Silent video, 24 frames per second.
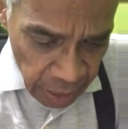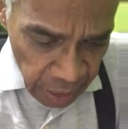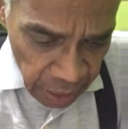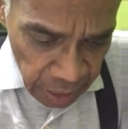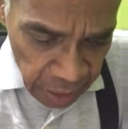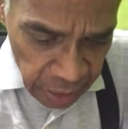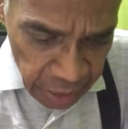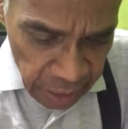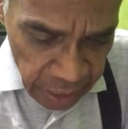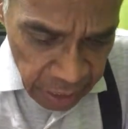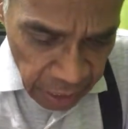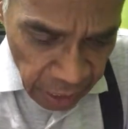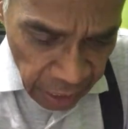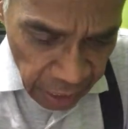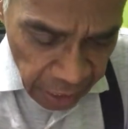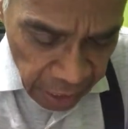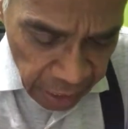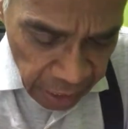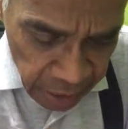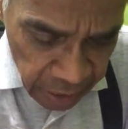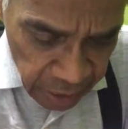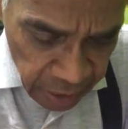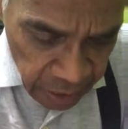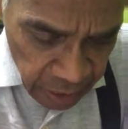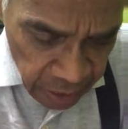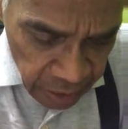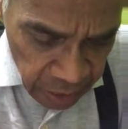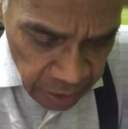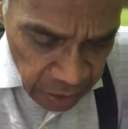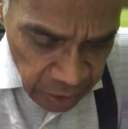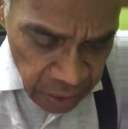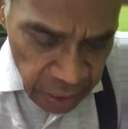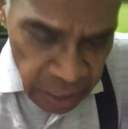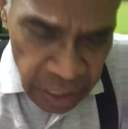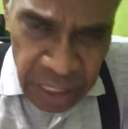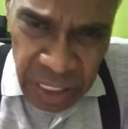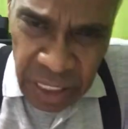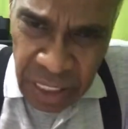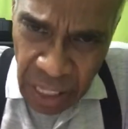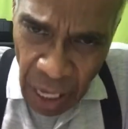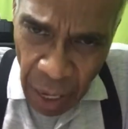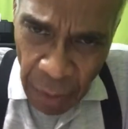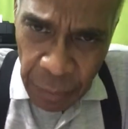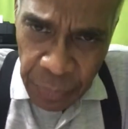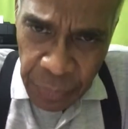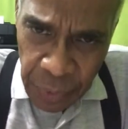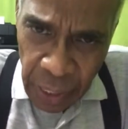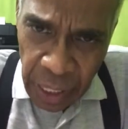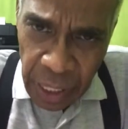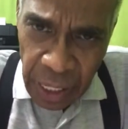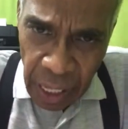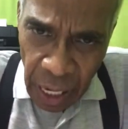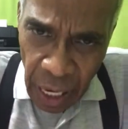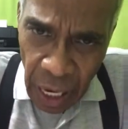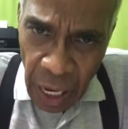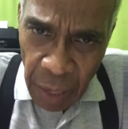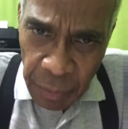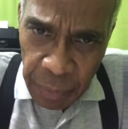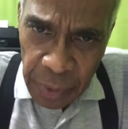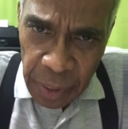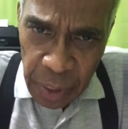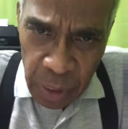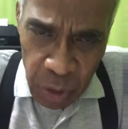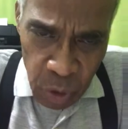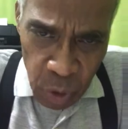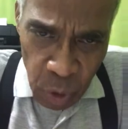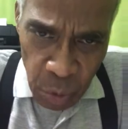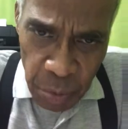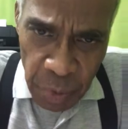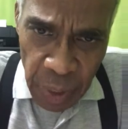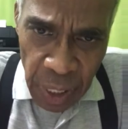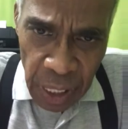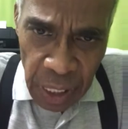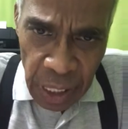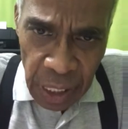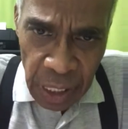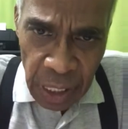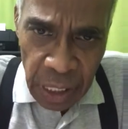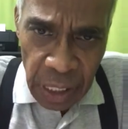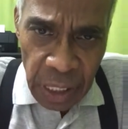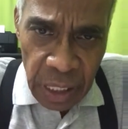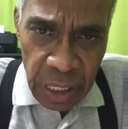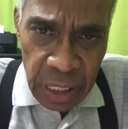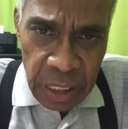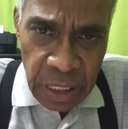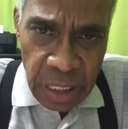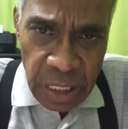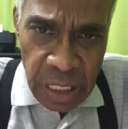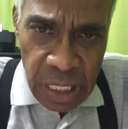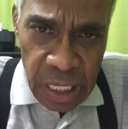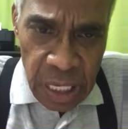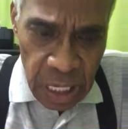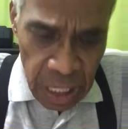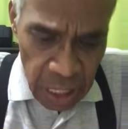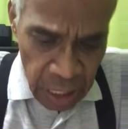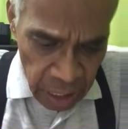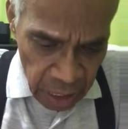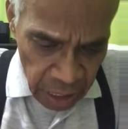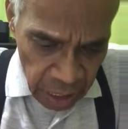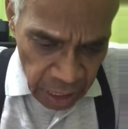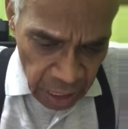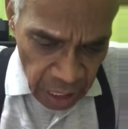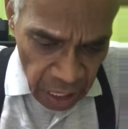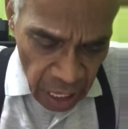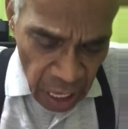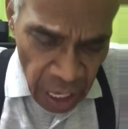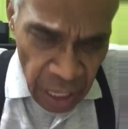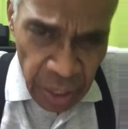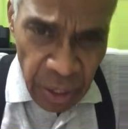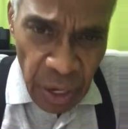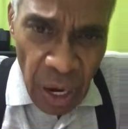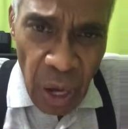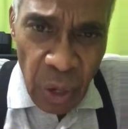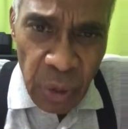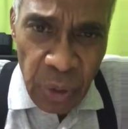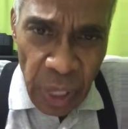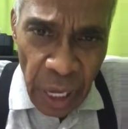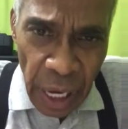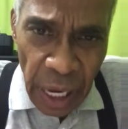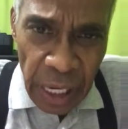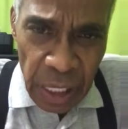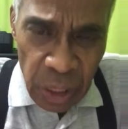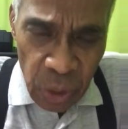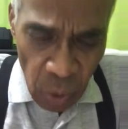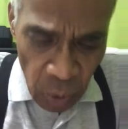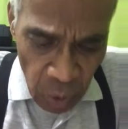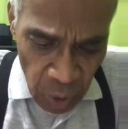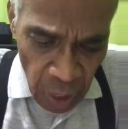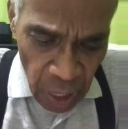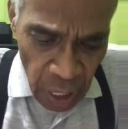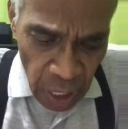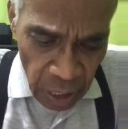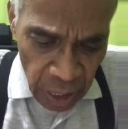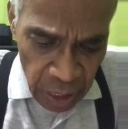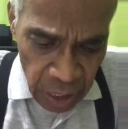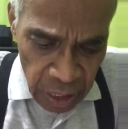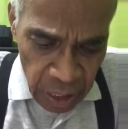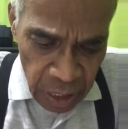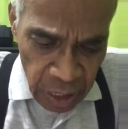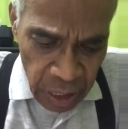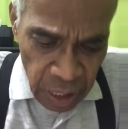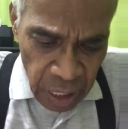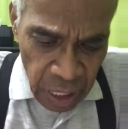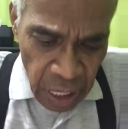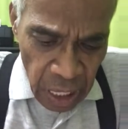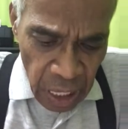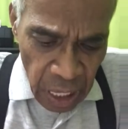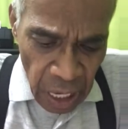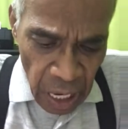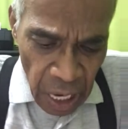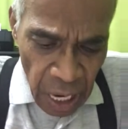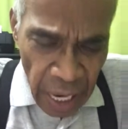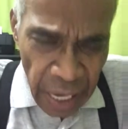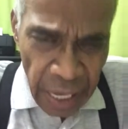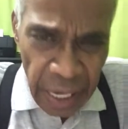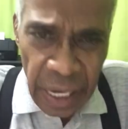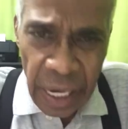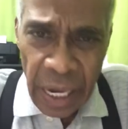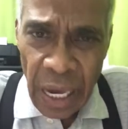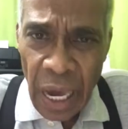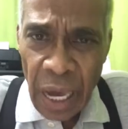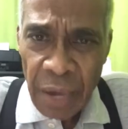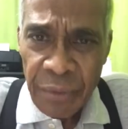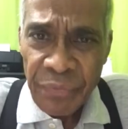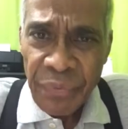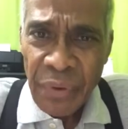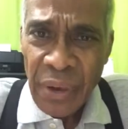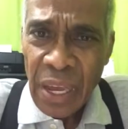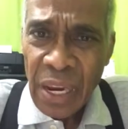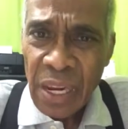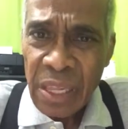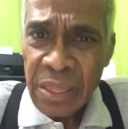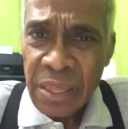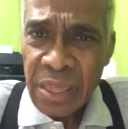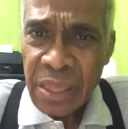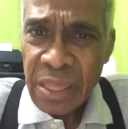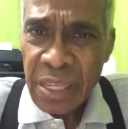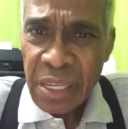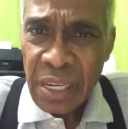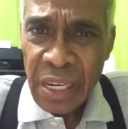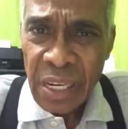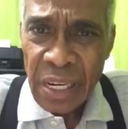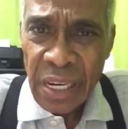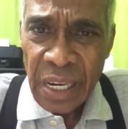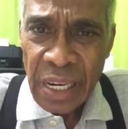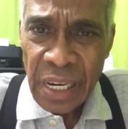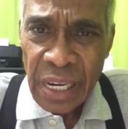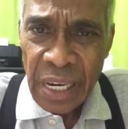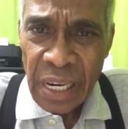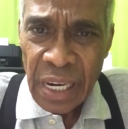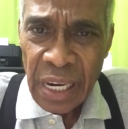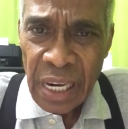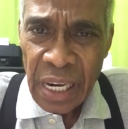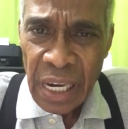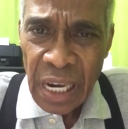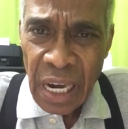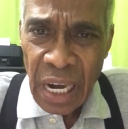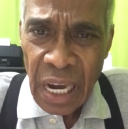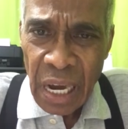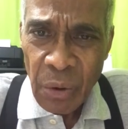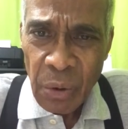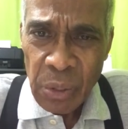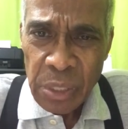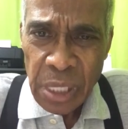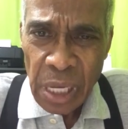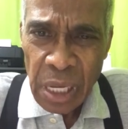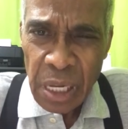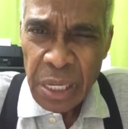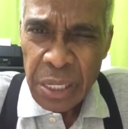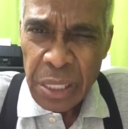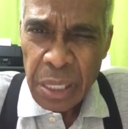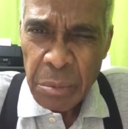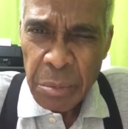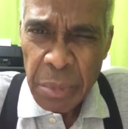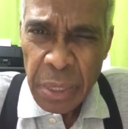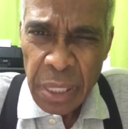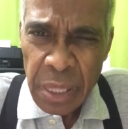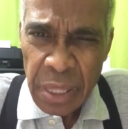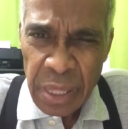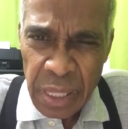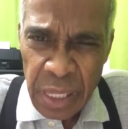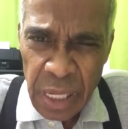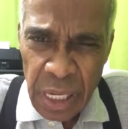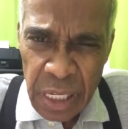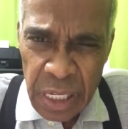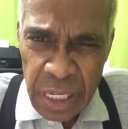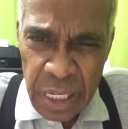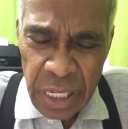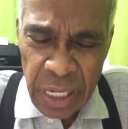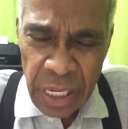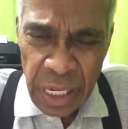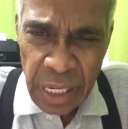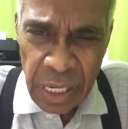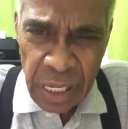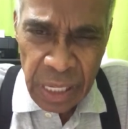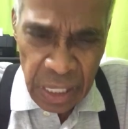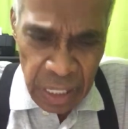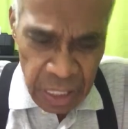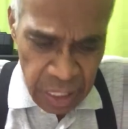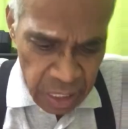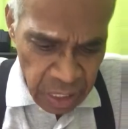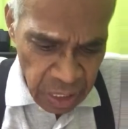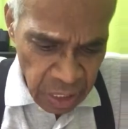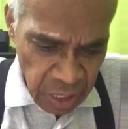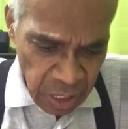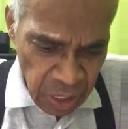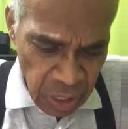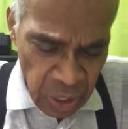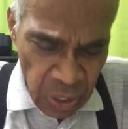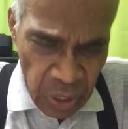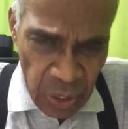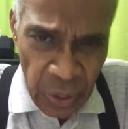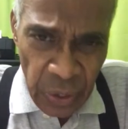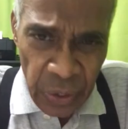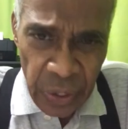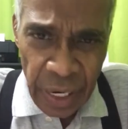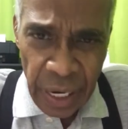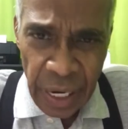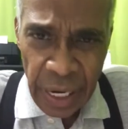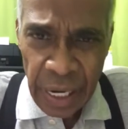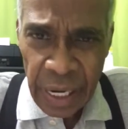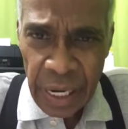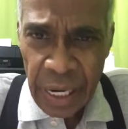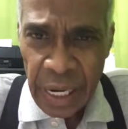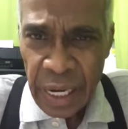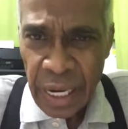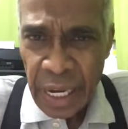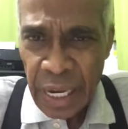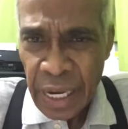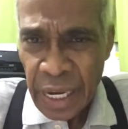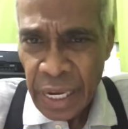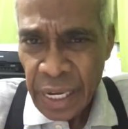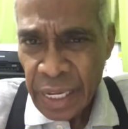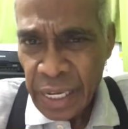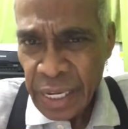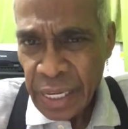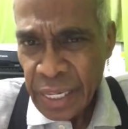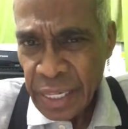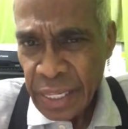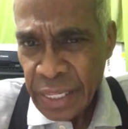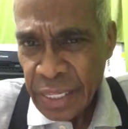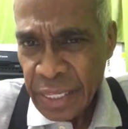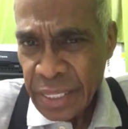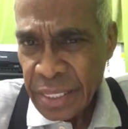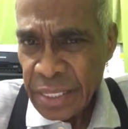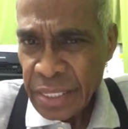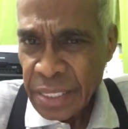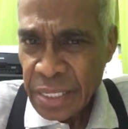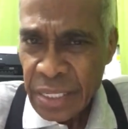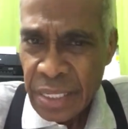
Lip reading: And then something happened to me around 8 o'clock. I felt I was a little bit dizzy, okay, and